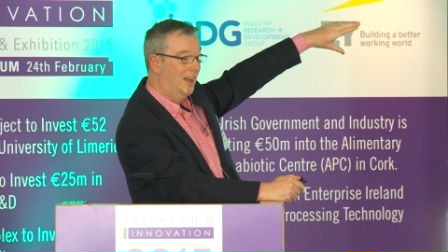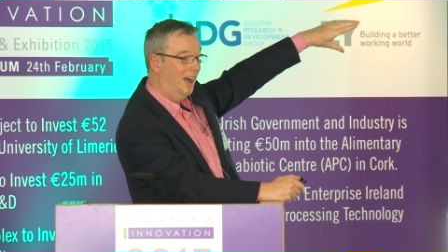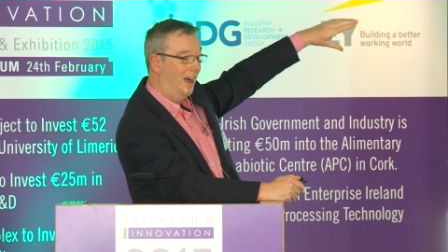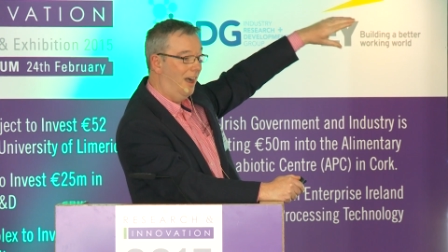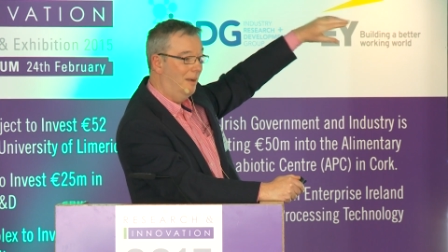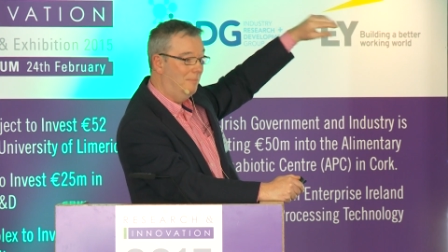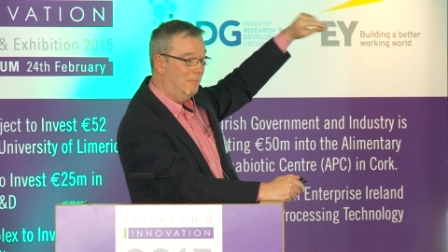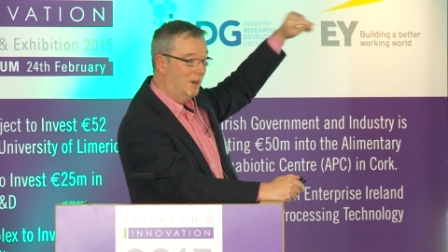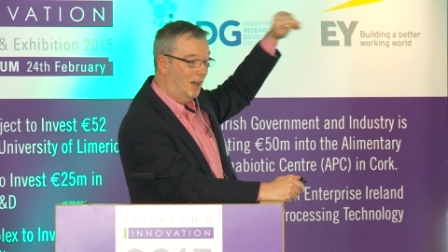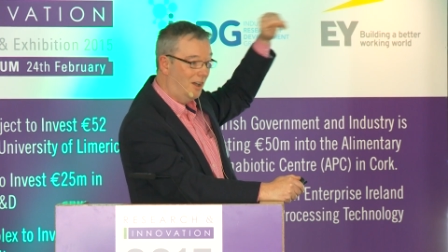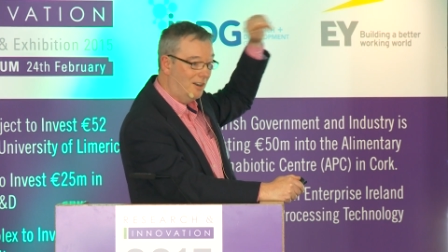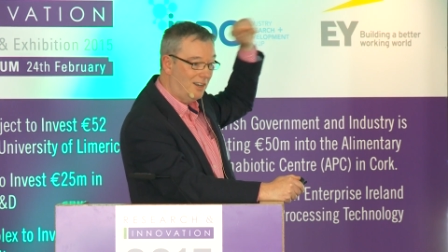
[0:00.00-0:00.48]

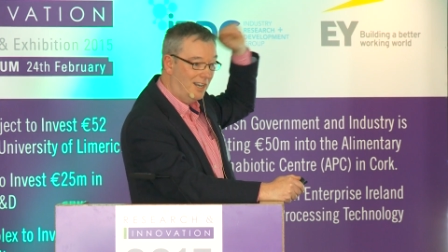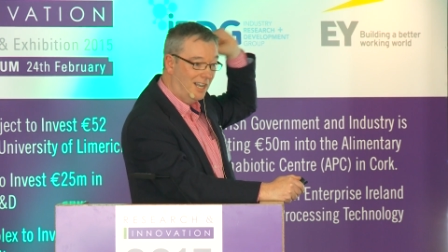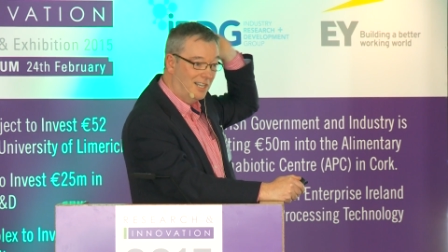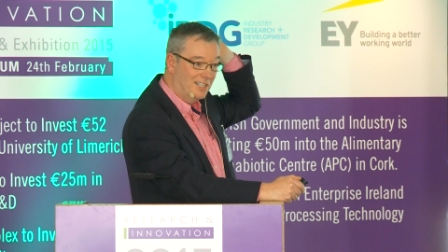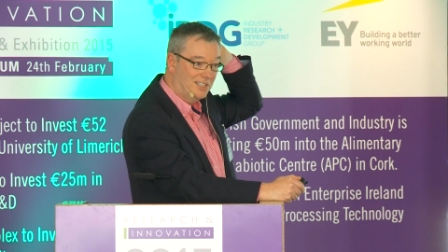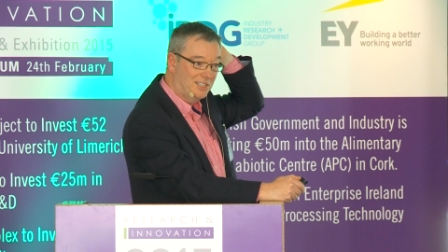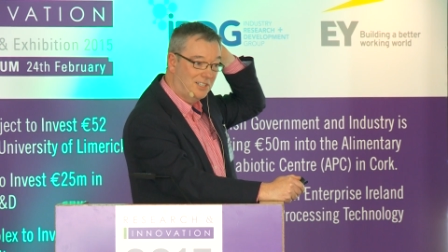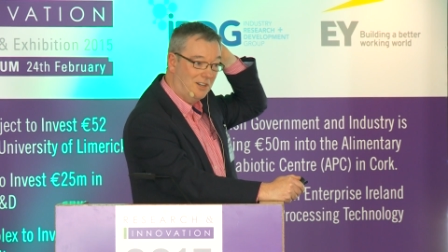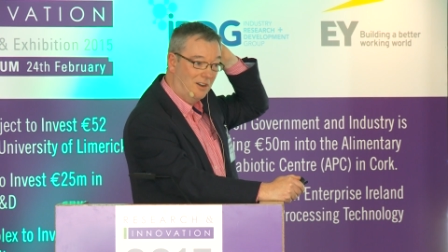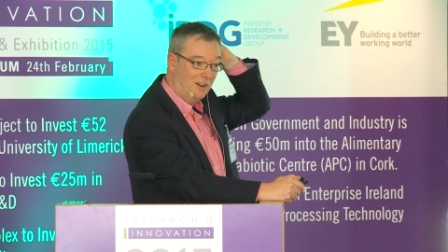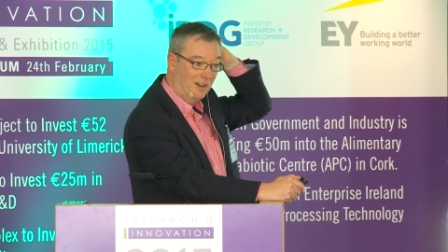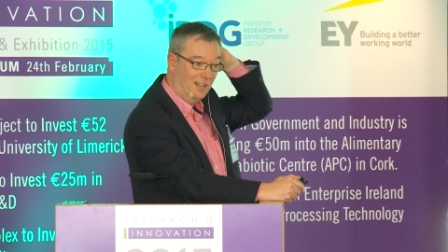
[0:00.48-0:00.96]
I'm not
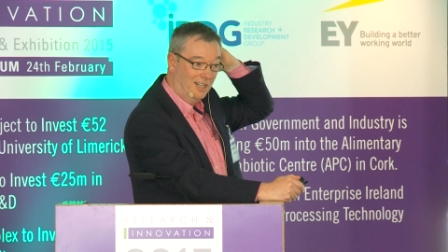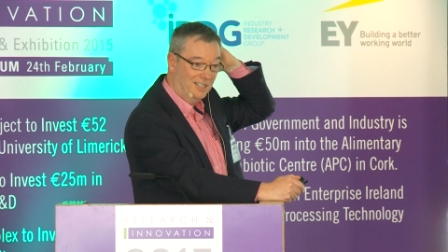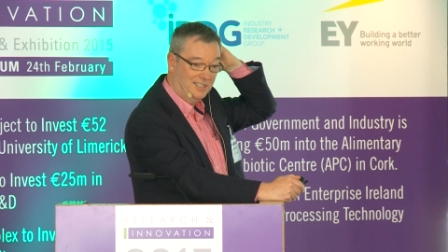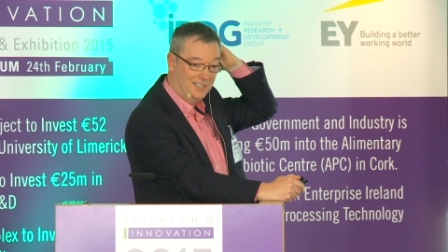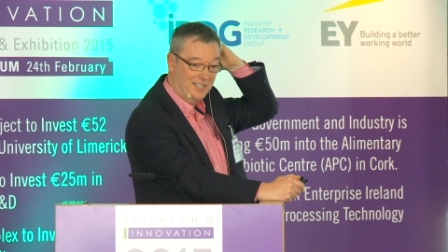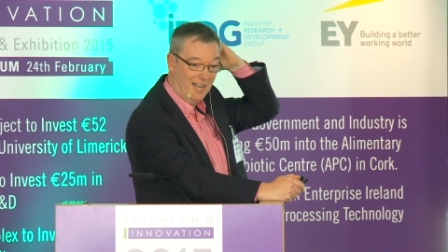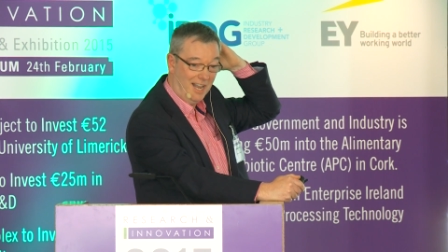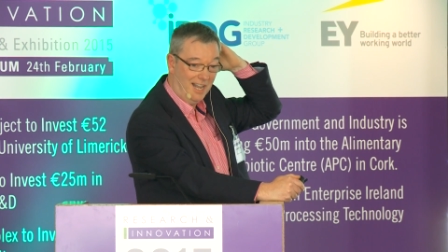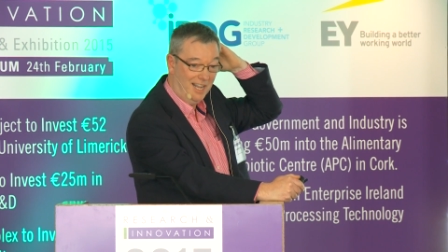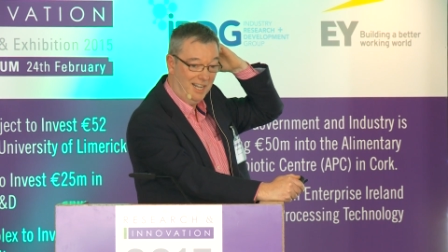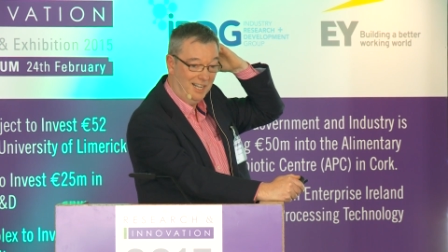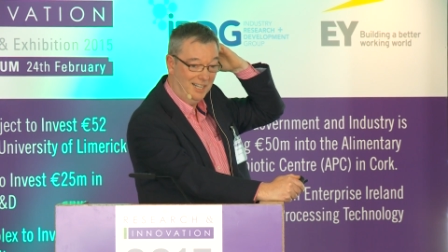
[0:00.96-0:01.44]
necessarily
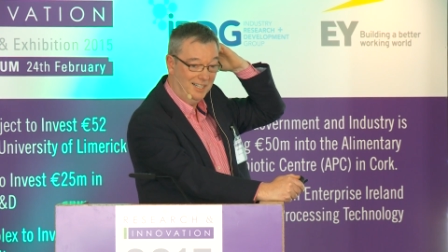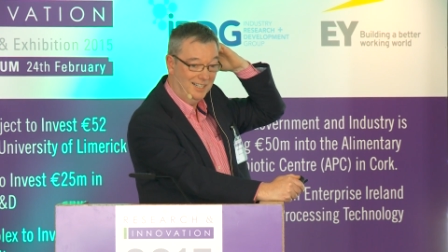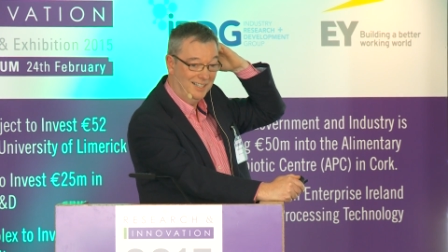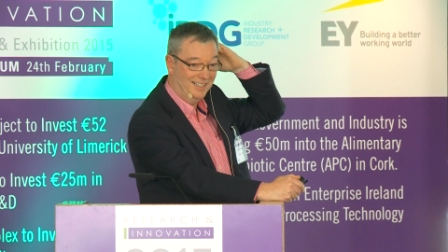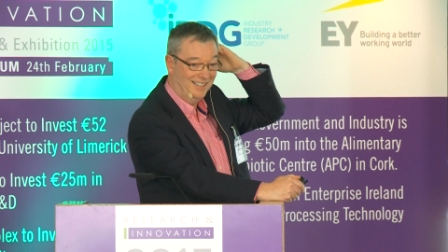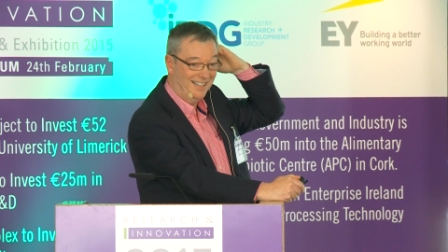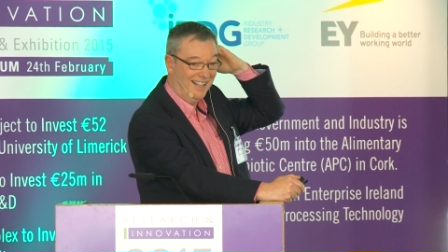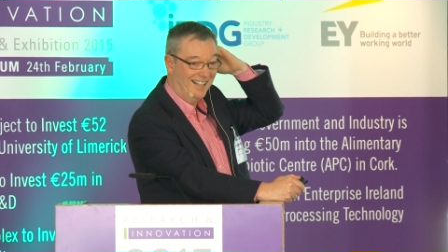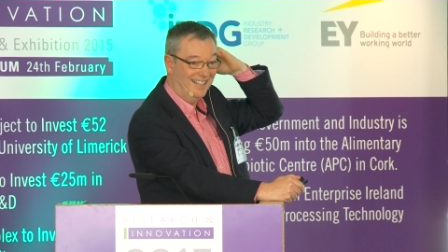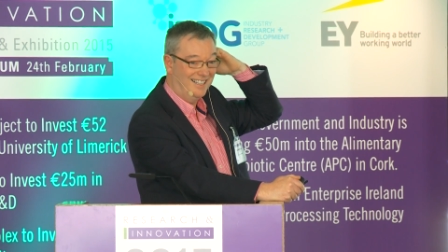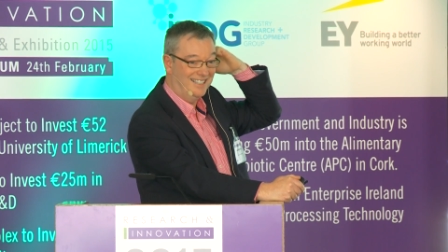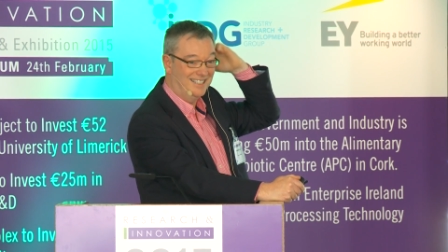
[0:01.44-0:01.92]
saying
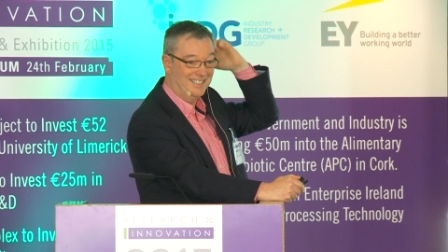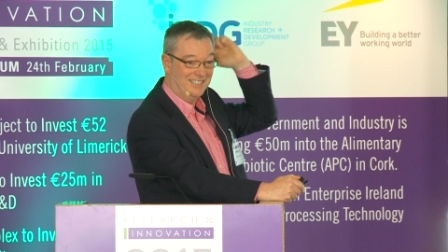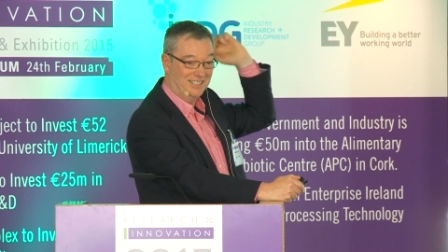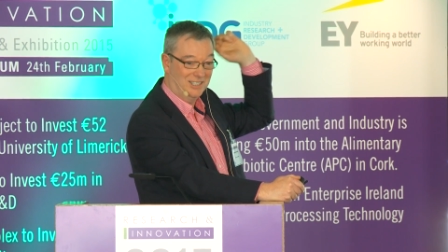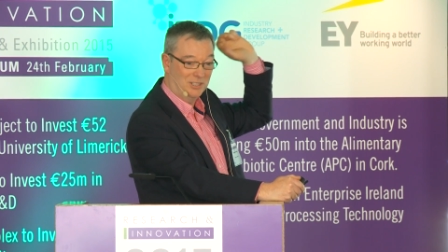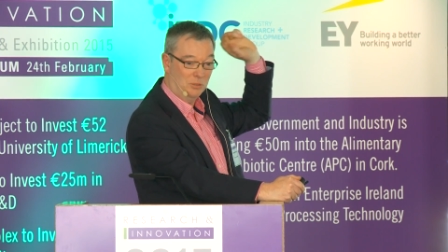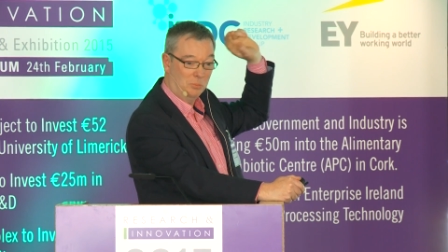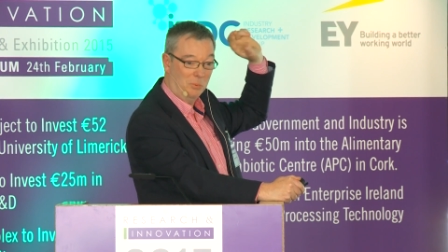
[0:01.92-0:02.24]
that this is